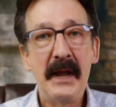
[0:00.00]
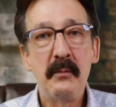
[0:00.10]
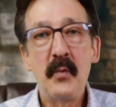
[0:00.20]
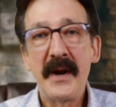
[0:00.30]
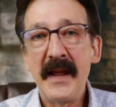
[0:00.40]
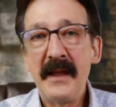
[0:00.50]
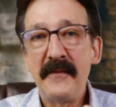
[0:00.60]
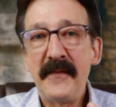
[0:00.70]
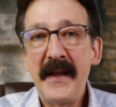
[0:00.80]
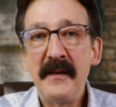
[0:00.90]
And what I have
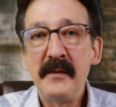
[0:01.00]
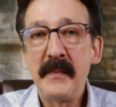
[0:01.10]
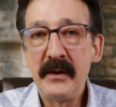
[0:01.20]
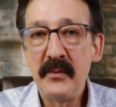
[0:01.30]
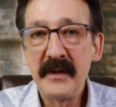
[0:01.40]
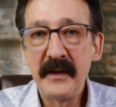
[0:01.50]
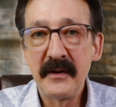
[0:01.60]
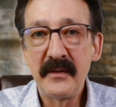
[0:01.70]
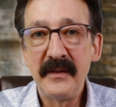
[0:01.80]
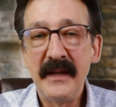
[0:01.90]
found in my own
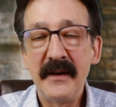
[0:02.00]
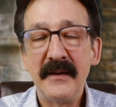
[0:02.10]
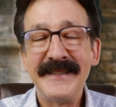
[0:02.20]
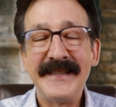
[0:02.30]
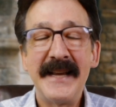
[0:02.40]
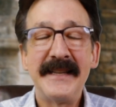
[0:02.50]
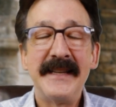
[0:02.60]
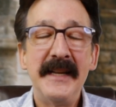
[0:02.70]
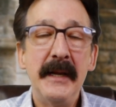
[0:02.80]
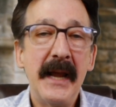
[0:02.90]
clinical theater is that
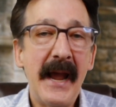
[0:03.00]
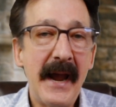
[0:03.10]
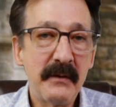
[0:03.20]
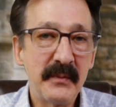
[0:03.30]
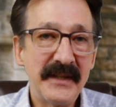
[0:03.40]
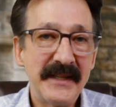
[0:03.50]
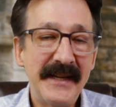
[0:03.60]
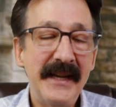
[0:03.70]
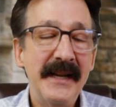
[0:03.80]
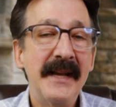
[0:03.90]
the
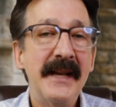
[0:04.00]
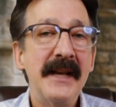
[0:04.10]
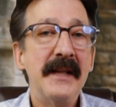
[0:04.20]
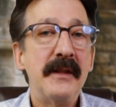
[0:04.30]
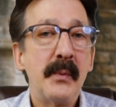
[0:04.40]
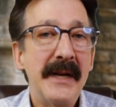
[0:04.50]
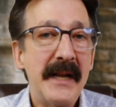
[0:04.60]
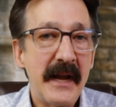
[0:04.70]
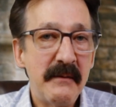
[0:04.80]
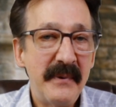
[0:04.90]
accuracy, the
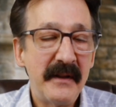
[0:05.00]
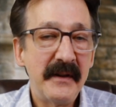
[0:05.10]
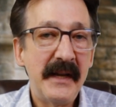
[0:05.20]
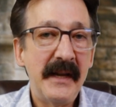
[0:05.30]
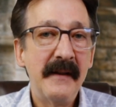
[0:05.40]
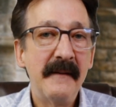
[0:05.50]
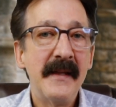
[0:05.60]
reliability,